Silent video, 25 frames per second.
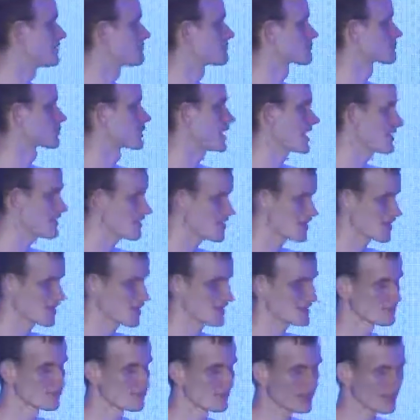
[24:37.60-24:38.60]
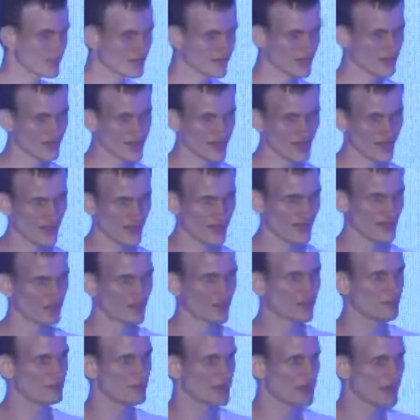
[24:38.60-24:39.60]
Privacy support.
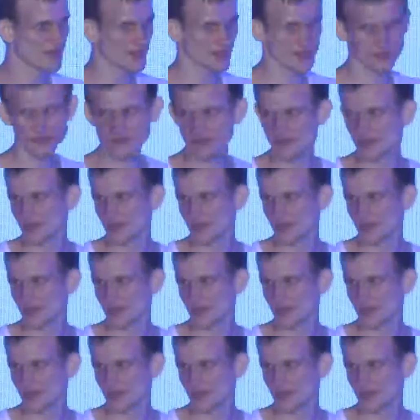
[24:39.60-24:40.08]
So basically,